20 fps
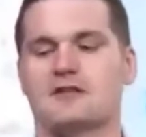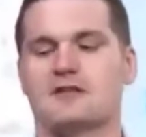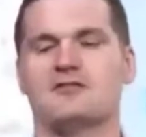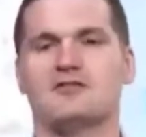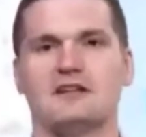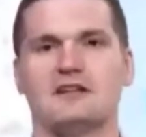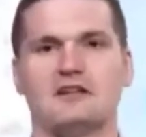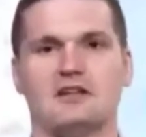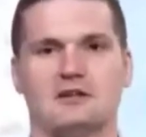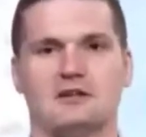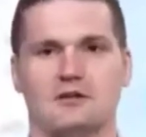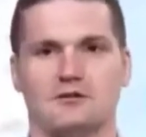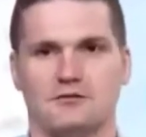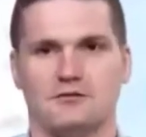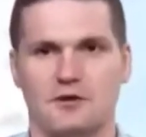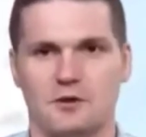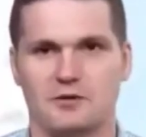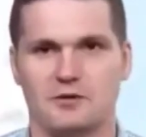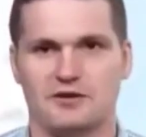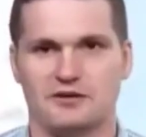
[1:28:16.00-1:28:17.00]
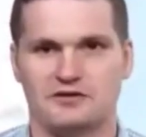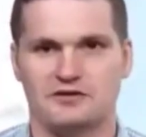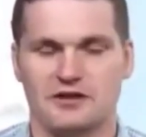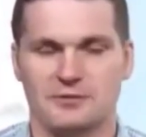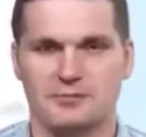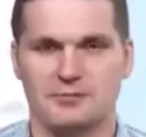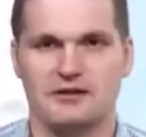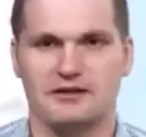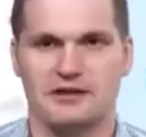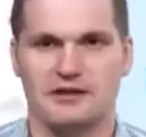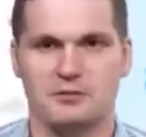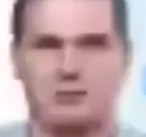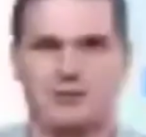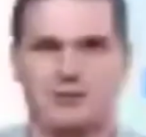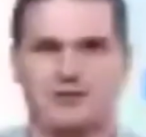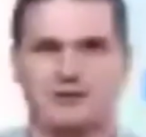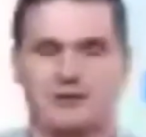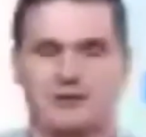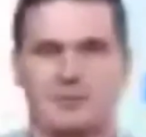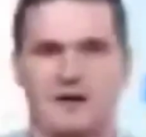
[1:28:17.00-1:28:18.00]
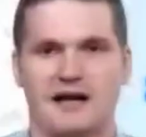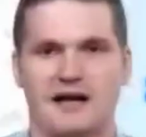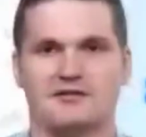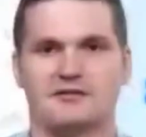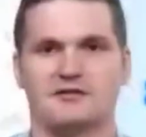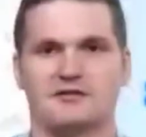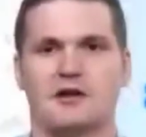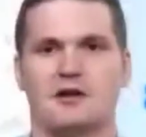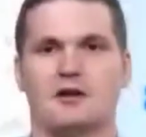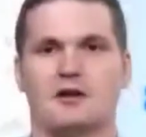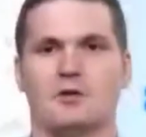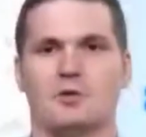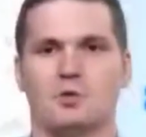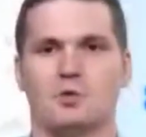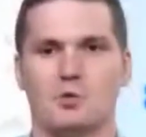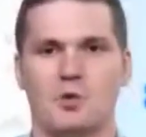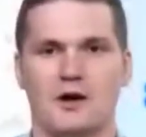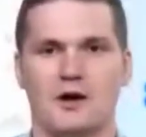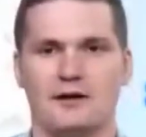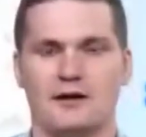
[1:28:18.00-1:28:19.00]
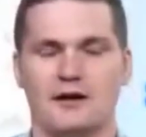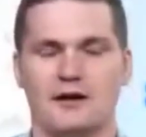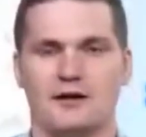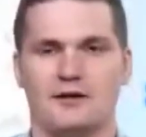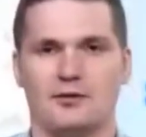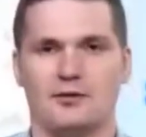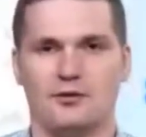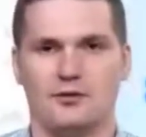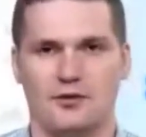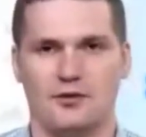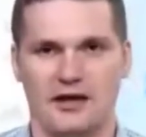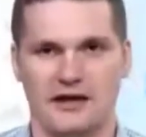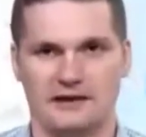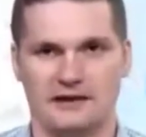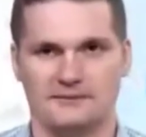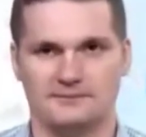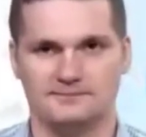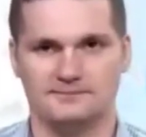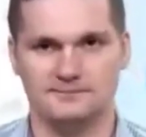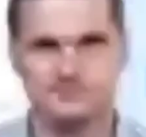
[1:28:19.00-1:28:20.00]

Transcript: Singular focus typically works the best. One thing.